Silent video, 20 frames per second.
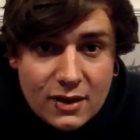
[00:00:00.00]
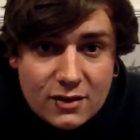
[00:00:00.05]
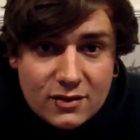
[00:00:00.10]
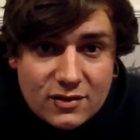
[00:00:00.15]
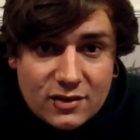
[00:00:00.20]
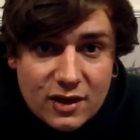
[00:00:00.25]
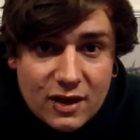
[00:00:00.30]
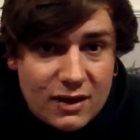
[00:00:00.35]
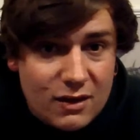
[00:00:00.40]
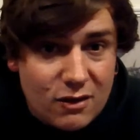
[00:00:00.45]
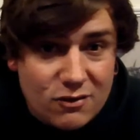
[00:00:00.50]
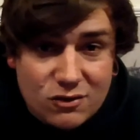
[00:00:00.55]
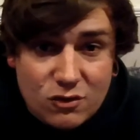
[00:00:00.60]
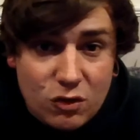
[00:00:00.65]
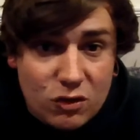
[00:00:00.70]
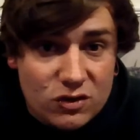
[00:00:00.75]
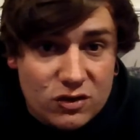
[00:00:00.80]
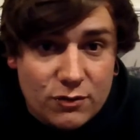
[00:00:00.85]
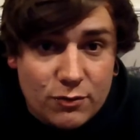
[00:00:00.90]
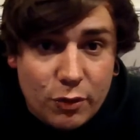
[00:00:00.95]
So that goes
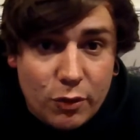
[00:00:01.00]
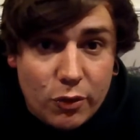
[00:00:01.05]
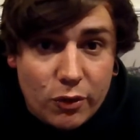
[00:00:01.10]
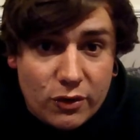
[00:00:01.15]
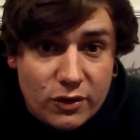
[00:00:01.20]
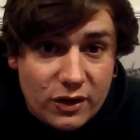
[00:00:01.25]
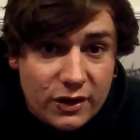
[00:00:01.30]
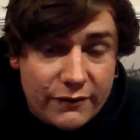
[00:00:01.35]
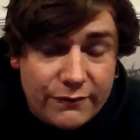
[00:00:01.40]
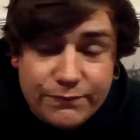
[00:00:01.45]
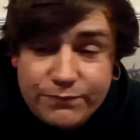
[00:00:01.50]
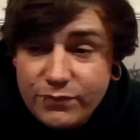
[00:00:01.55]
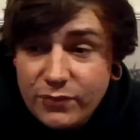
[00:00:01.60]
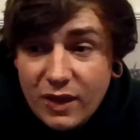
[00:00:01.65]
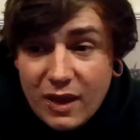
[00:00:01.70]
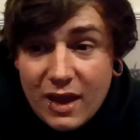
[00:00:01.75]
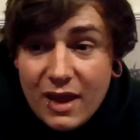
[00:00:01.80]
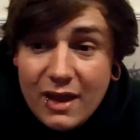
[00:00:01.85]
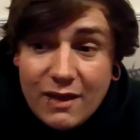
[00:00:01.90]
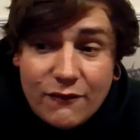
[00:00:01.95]
across the board. Like,
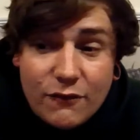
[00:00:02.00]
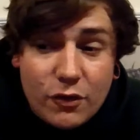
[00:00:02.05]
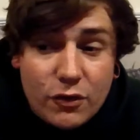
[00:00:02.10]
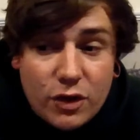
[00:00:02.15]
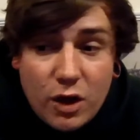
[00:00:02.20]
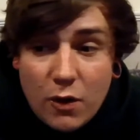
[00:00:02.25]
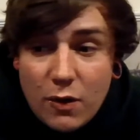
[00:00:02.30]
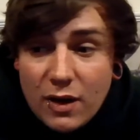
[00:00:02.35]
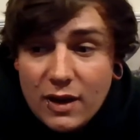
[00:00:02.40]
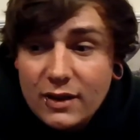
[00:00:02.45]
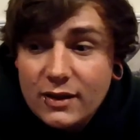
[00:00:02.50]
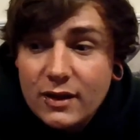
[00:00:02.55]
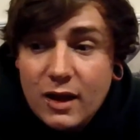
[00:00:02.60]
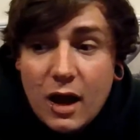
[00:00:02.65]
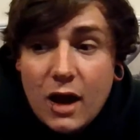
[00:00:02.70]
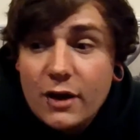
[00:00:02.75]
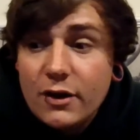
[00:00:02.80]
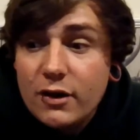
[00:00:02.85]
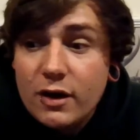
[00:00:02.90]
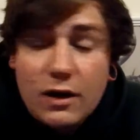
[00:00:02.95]
if you're going,
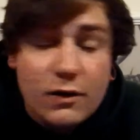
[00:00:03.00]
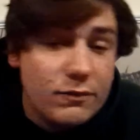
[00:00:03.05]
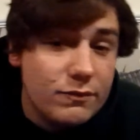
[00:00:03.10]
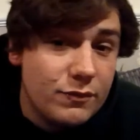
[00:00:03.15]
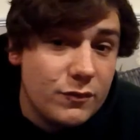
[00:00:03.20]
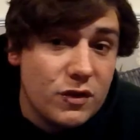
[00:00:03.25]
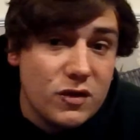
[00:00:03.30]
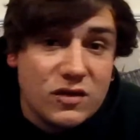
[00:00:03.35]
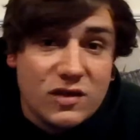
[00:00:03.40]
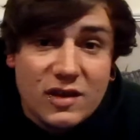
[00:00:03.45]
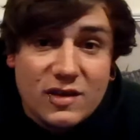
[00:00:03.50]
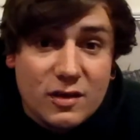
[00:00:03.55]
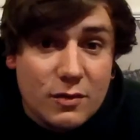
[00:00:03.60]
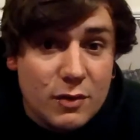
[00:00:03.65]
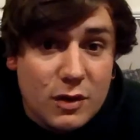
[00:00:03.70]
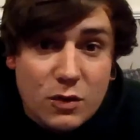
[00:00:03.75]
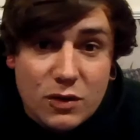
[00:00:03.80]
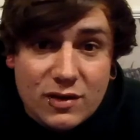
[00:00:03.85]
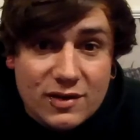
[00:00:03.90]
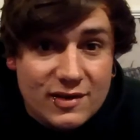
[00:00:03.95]
I don't know, you see
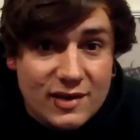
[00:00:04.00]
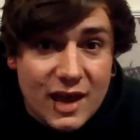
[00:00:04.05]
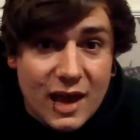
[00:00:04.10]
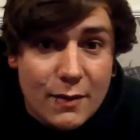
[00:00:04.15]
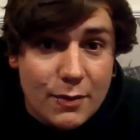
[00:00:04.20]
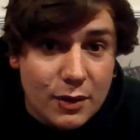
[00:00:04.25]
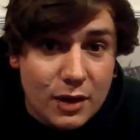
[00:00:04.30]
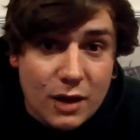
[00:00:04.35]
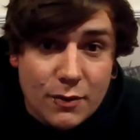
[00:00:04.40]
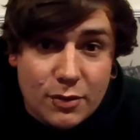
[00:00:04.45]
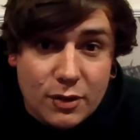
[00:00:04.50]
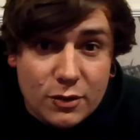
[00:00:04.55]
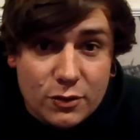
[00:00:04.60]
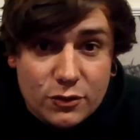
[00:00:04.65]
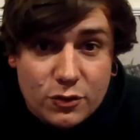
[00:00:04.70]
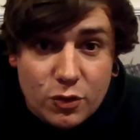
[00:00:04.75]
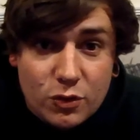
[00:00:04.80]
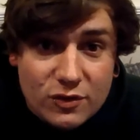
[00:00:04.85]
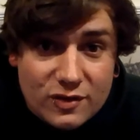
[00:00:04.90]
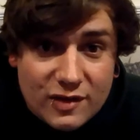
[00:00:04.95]
somebody with a skip a couple of
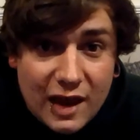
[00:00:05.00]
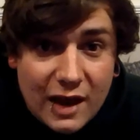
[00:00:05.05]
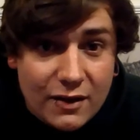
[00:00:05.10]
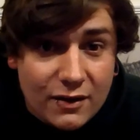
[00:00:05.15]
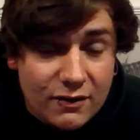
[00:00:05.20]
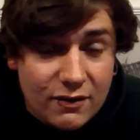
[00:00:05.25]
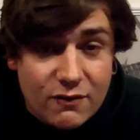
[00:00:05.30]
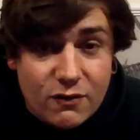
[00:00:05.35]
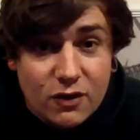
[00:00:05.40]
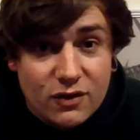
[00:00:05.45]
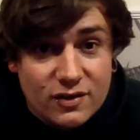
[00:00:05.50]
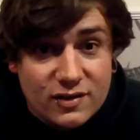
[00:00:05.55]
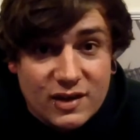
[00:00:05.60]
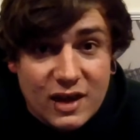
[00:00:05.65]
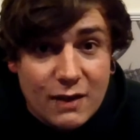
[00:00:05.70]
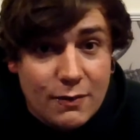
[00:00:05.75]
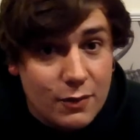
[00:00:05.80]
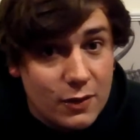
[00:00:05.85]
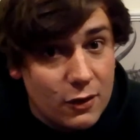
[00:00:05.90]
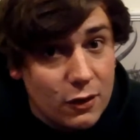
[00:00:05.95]
doors down, and they've got a
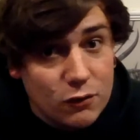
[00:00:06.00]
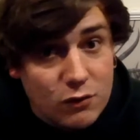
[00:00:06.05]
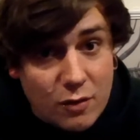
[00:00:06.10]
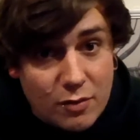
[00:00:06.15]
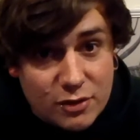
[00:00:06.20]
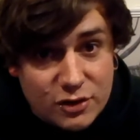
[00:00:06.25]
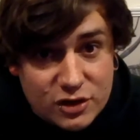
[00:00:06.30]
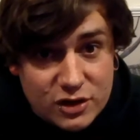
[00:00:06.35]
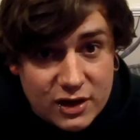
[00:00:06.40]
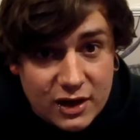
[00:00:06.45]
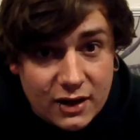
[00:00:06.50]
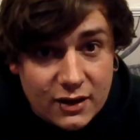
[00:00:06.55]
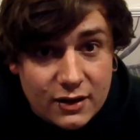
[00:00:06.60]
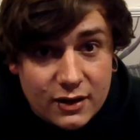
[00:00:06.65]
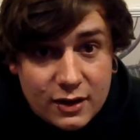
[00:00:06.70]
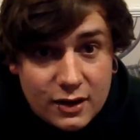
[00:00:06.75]
skip and they've got rubbish in it.